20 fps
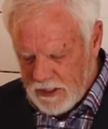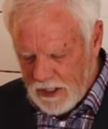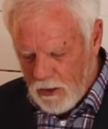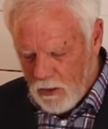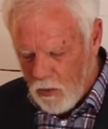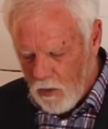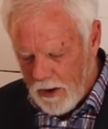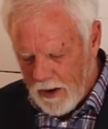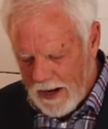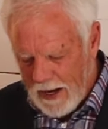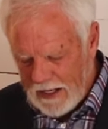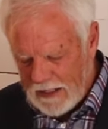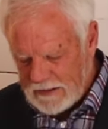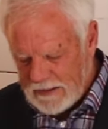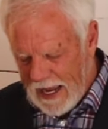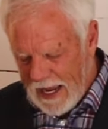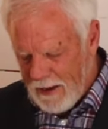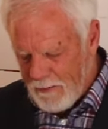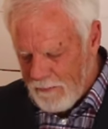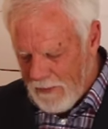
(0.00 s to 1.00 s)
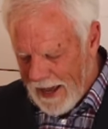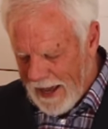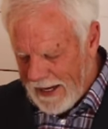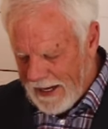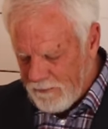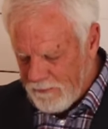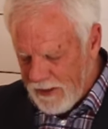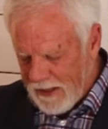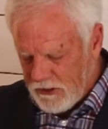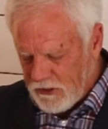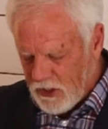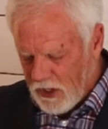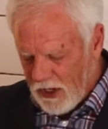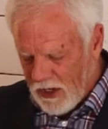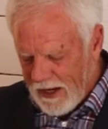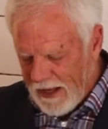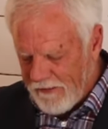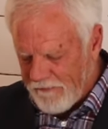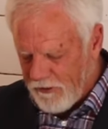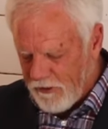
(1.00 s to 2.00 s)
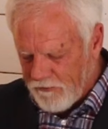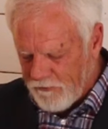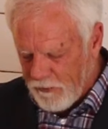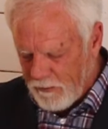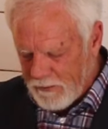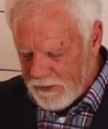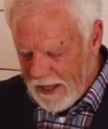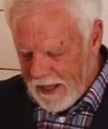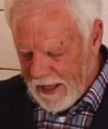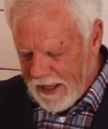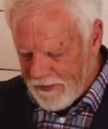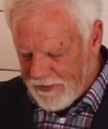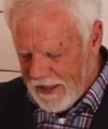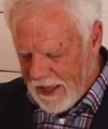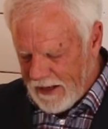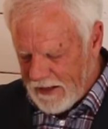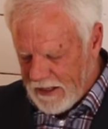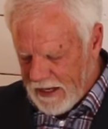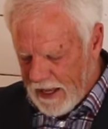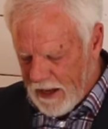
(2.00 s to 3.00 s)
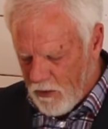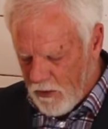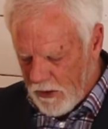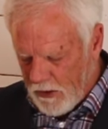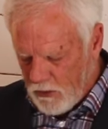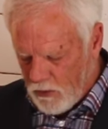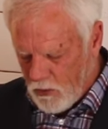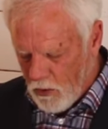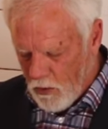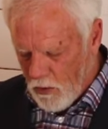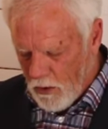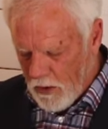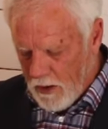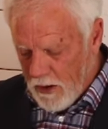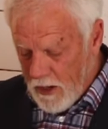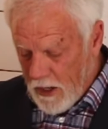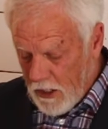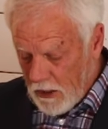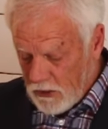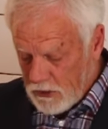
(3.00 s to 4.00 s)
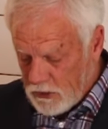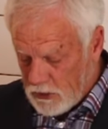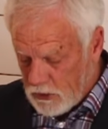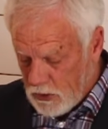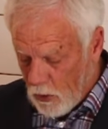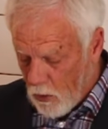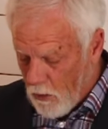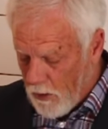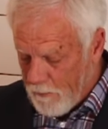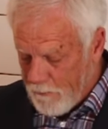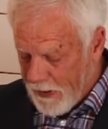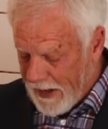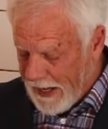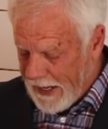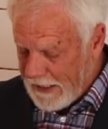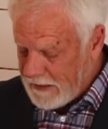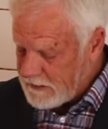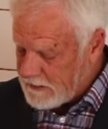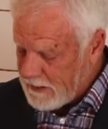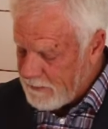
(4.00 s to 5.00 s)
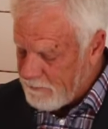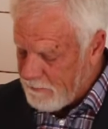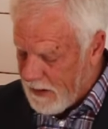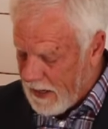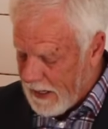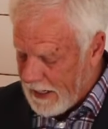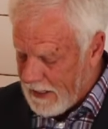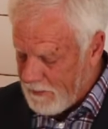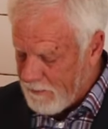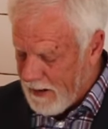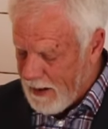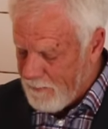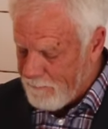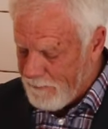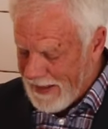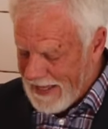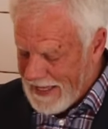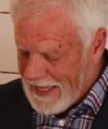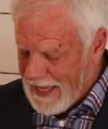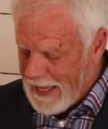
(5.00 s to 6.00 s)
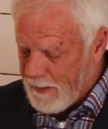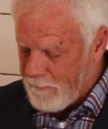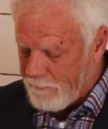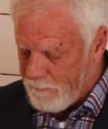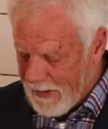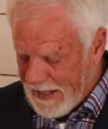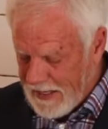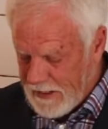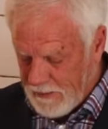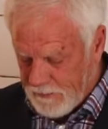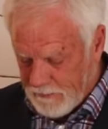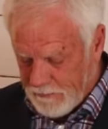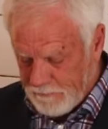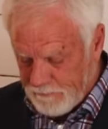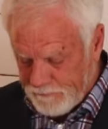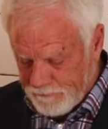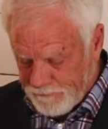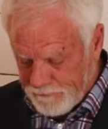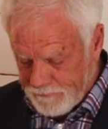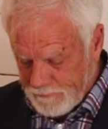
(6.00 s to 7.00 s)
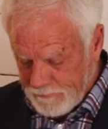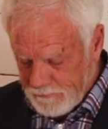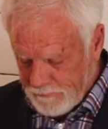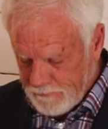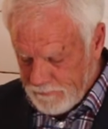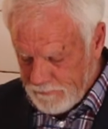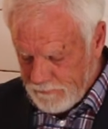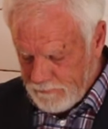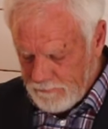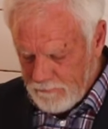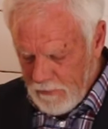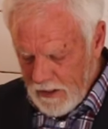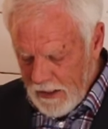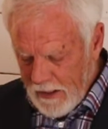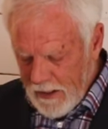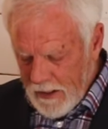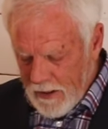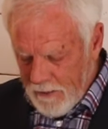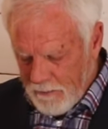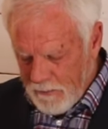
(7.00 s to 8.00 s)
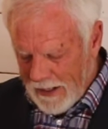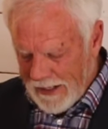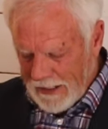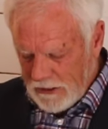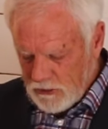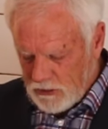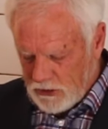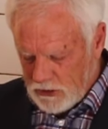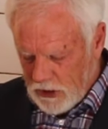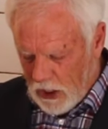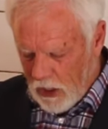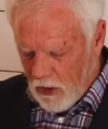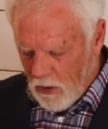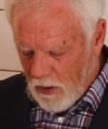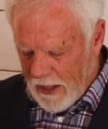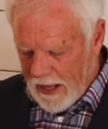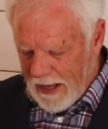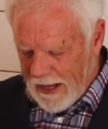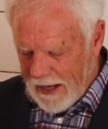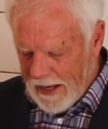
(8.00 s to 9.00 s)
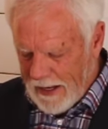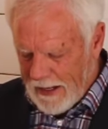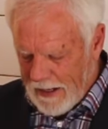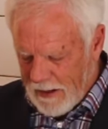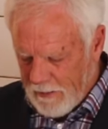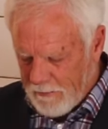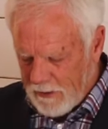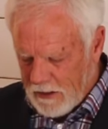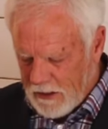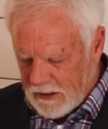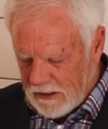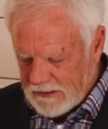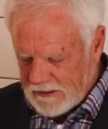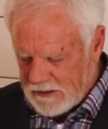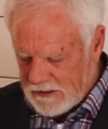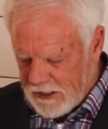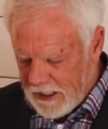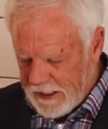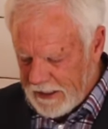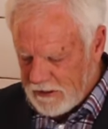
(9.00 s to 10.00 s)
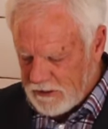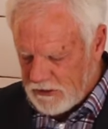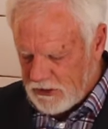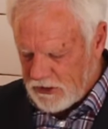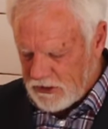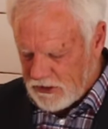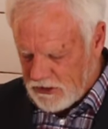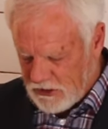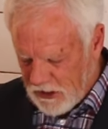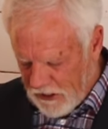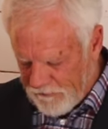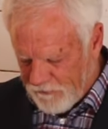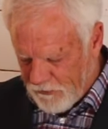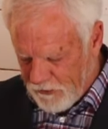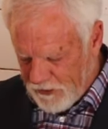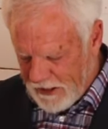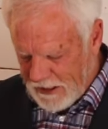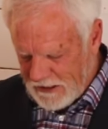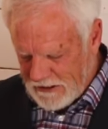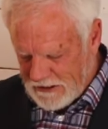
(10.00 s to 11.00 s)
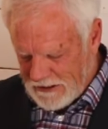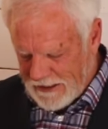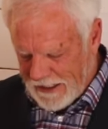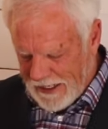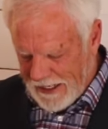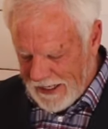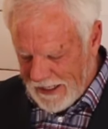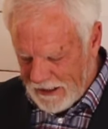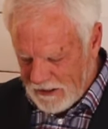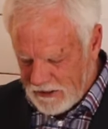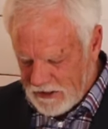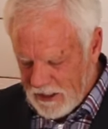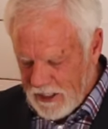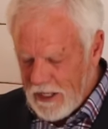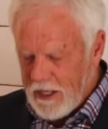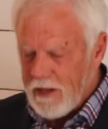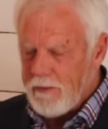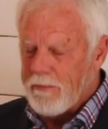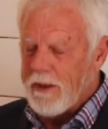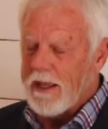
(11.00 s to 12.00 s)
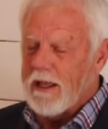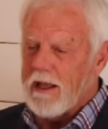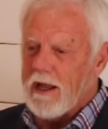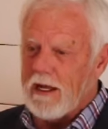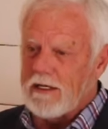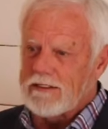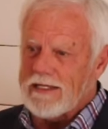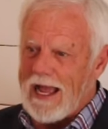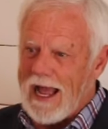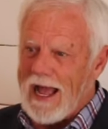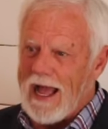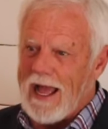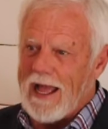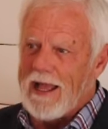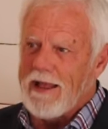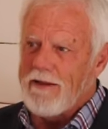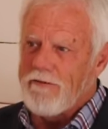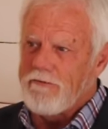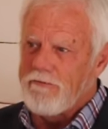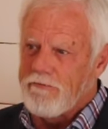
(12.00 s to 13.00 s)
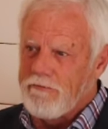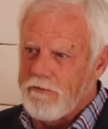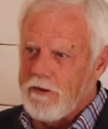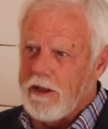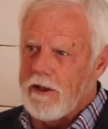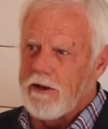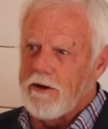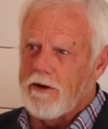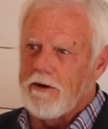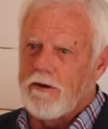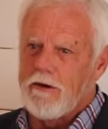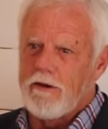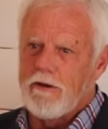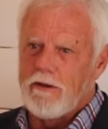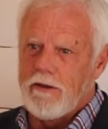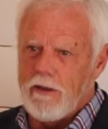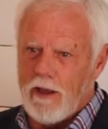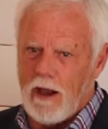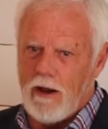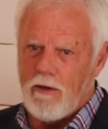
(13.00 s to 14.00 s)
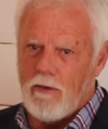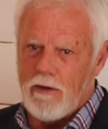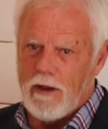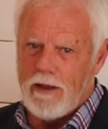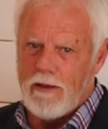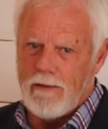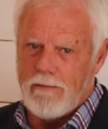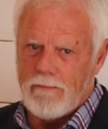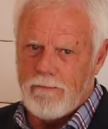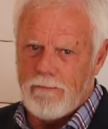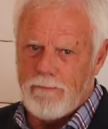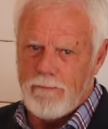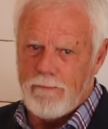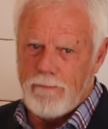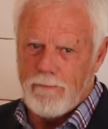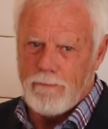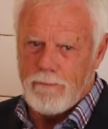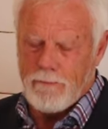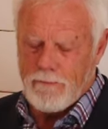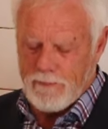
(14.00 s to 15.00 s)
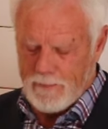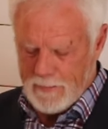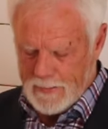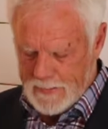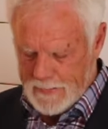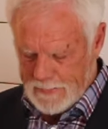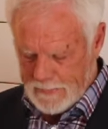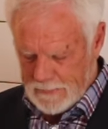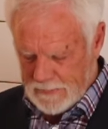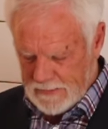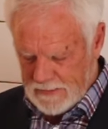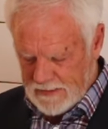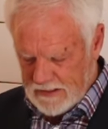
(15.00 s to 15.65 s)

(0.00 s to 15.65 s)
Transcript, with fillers: that whereas I might have been delivered from death, I now endure sore pains in body by being beaten but in soul I am content to suffer these things because I fear Yahweh. Amen.